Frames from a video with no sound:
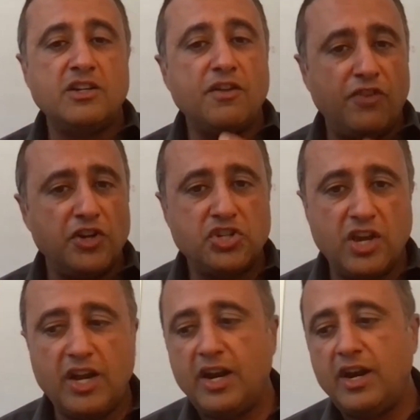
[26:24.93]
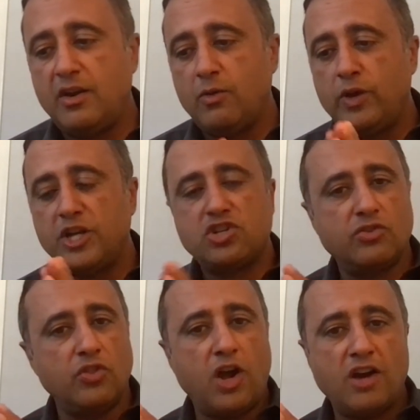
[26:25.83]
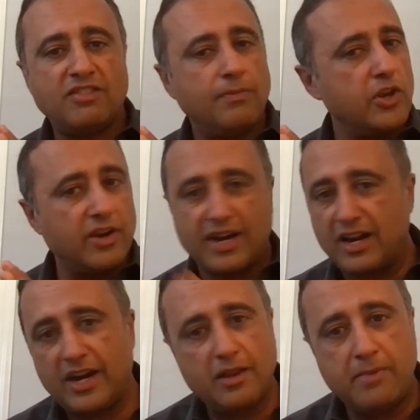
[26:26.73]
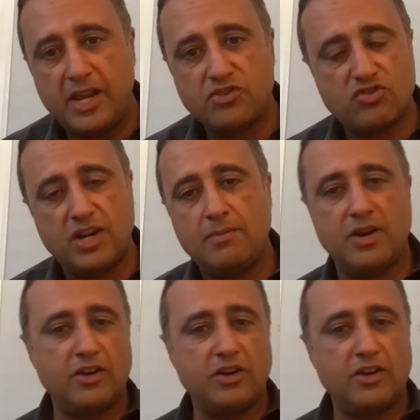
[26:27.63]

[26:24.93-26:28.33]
differentiated, which is not something you kind of get in mainstream.